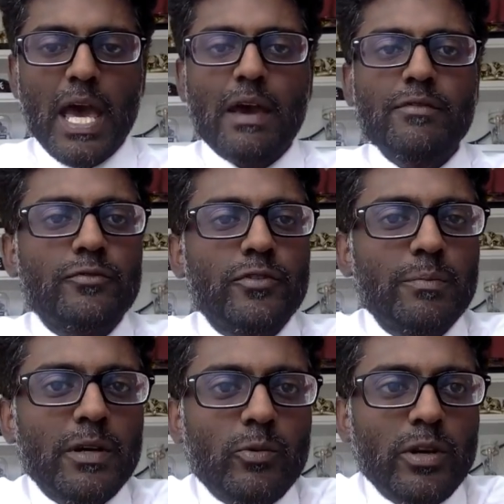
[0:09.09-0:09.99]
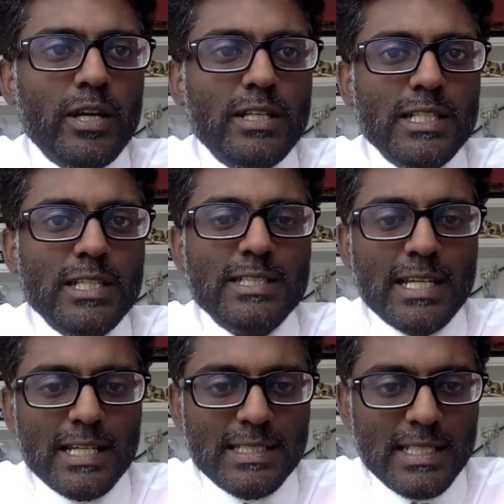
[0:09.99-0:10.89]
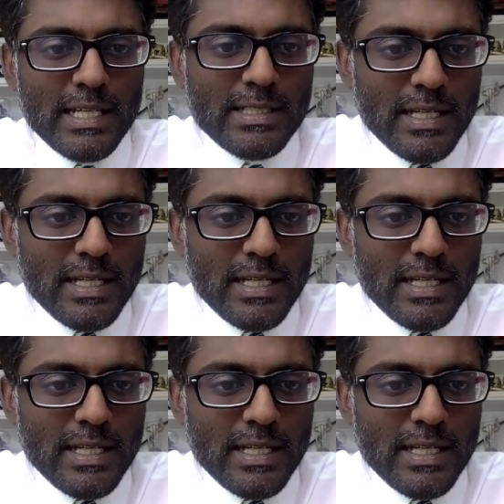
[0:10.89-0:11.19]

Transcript: Have your free pick winner in just a second today.